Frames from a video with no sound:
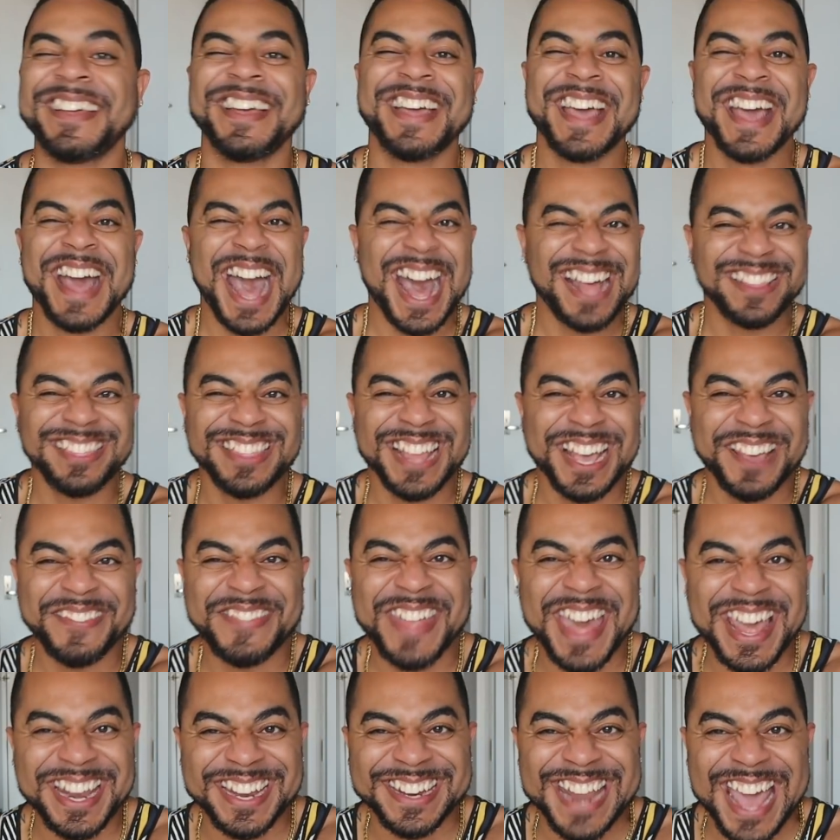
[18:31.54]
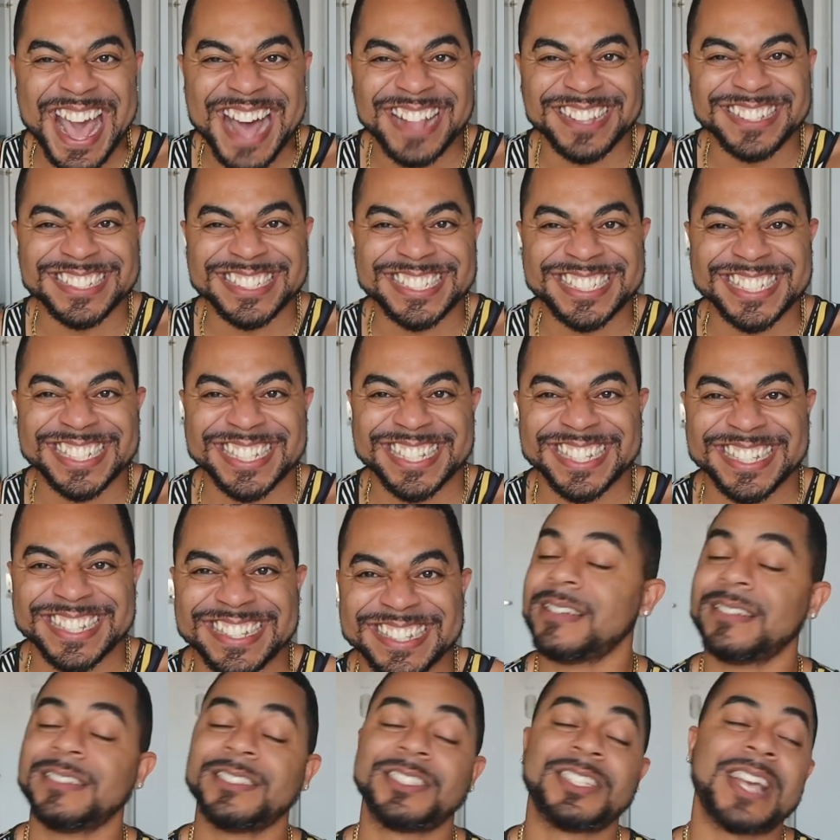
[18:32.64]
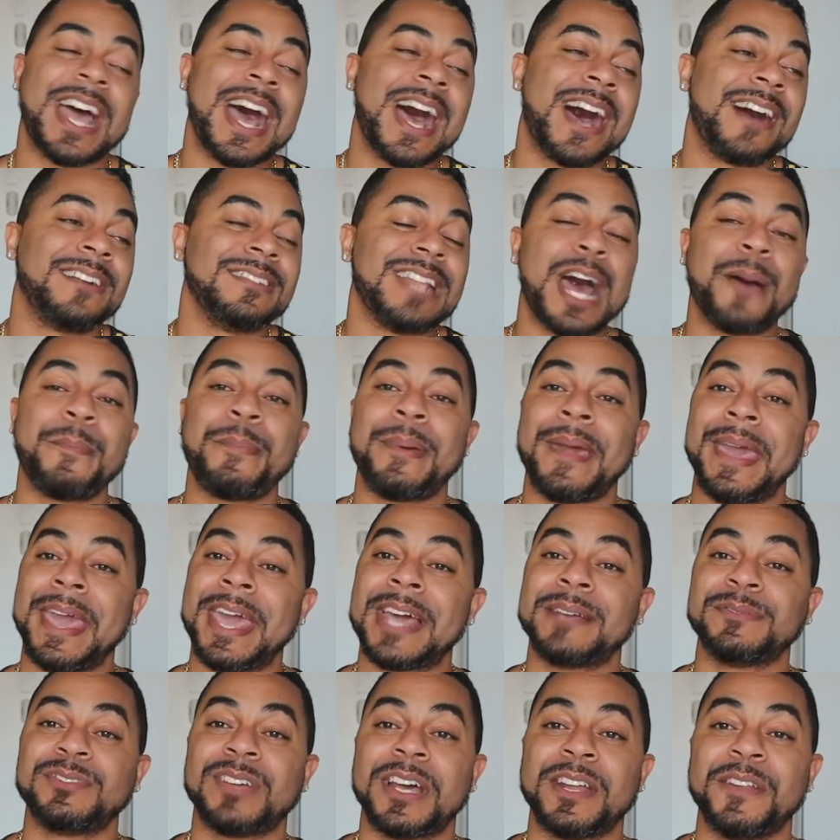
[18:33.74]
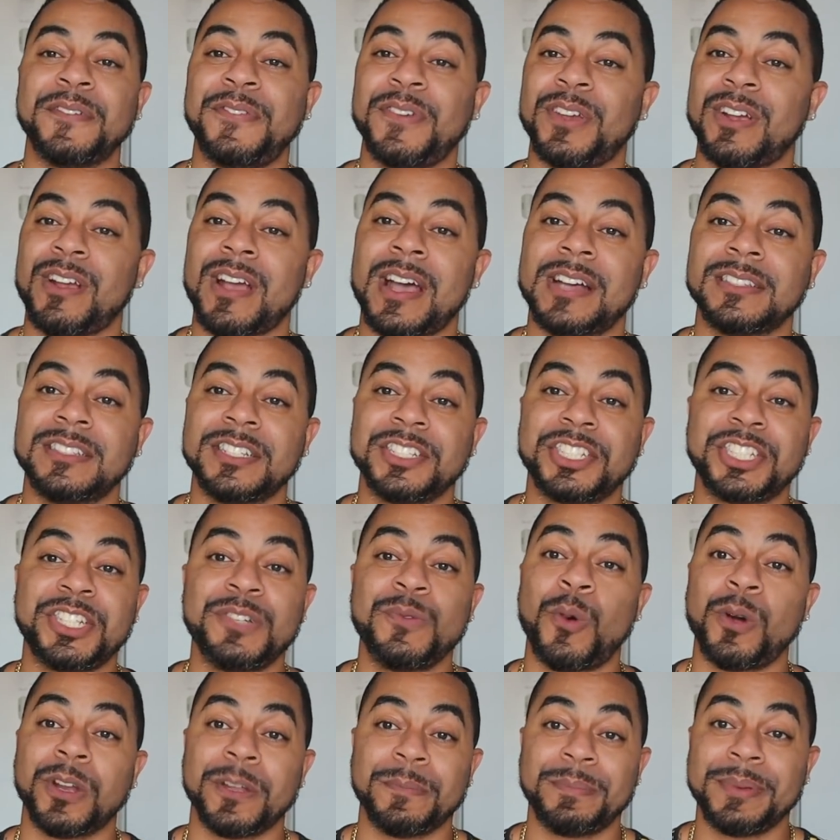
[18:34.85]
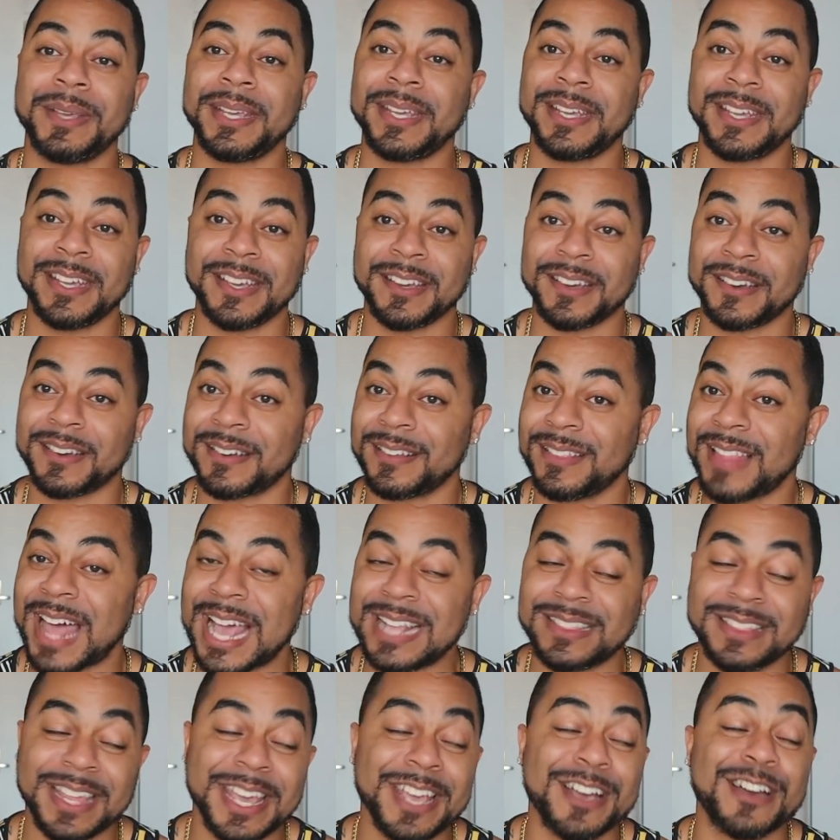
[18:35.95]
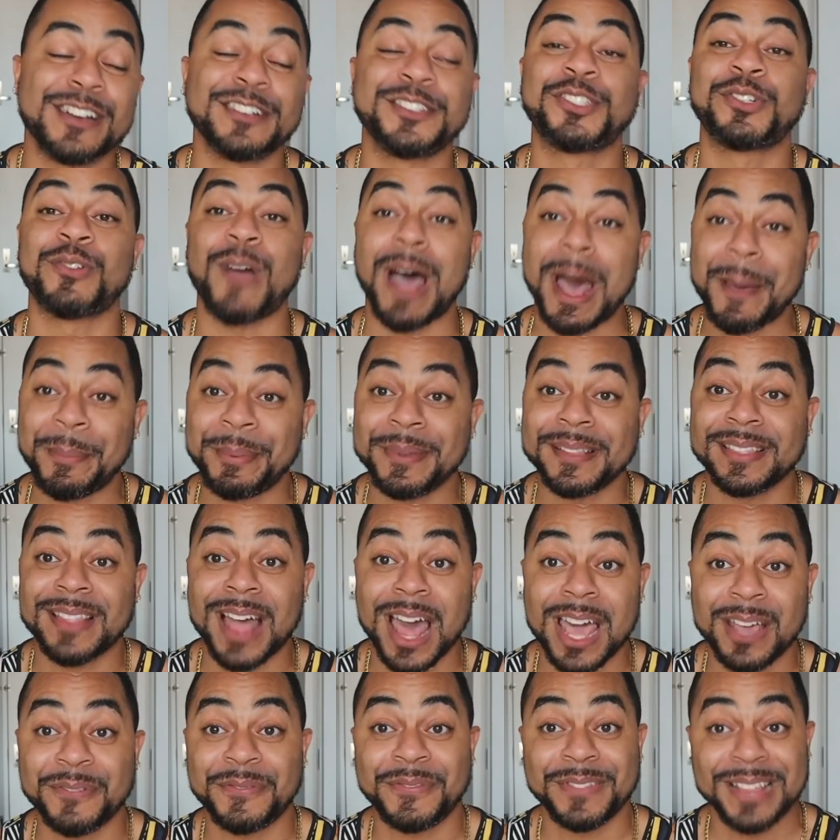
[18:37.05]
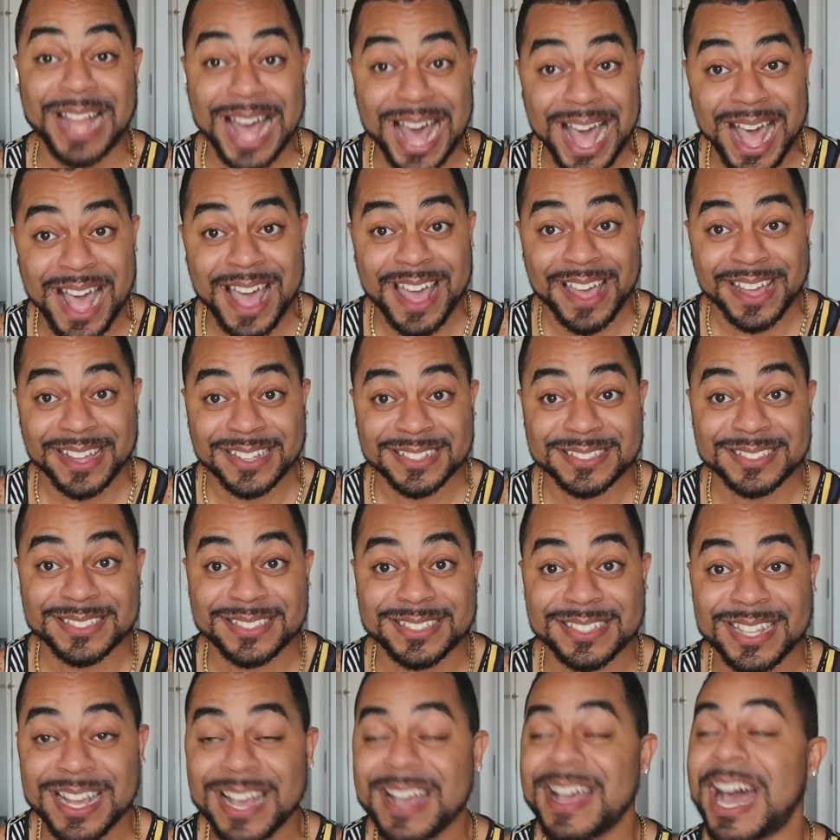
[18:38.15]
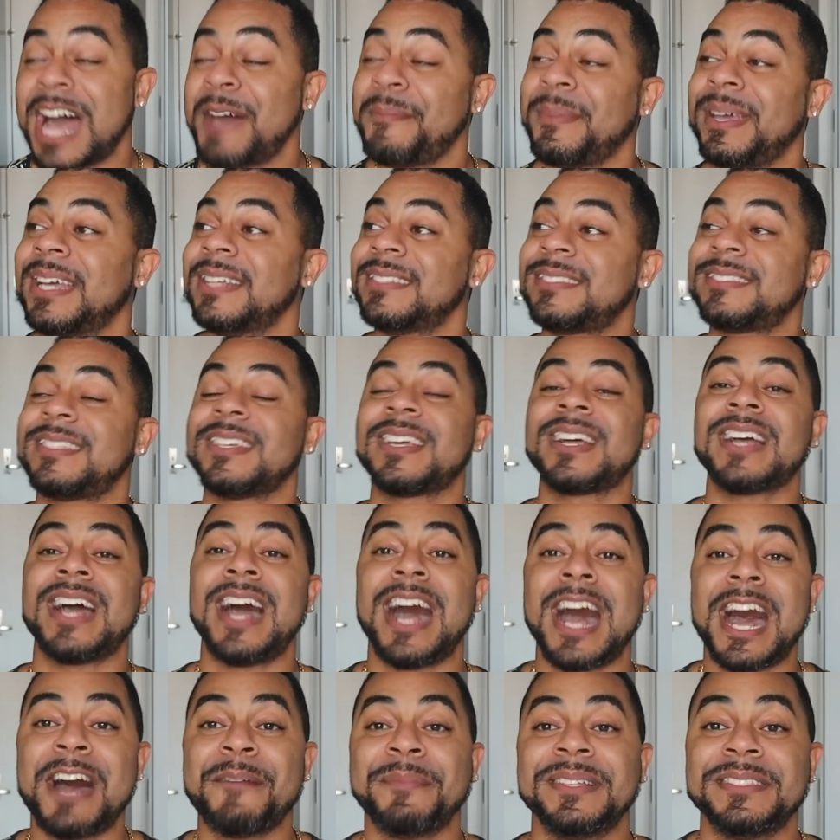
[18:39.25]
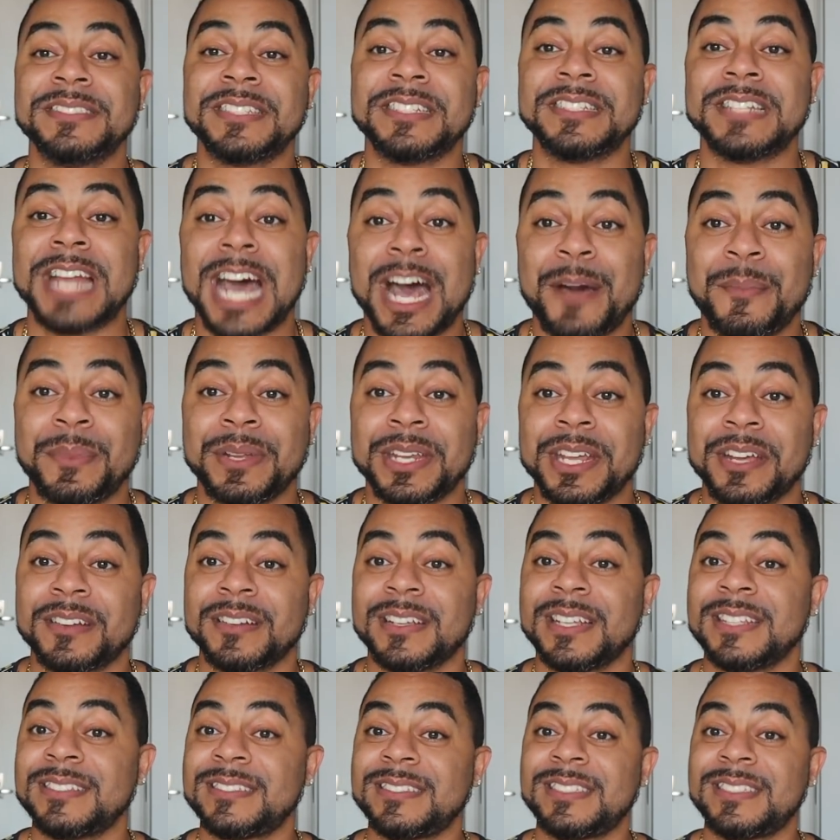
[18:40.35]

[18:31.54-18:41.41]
I love that analogy. Child, now Pam trying to figure out does she want to be here. Like, they are dropping like flies. I mean, it's the common denominator. It's